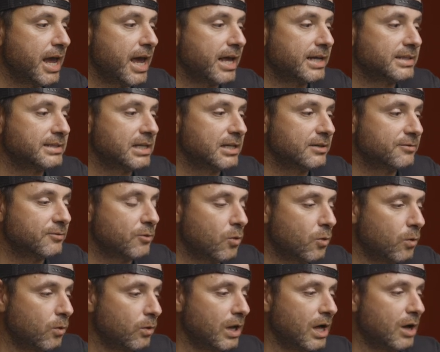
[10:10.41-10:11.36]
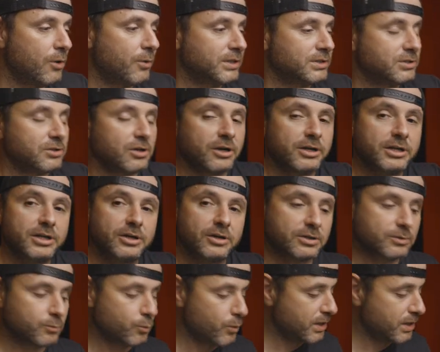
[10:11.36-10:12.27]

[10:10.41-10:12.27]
and instead of all, I want it only on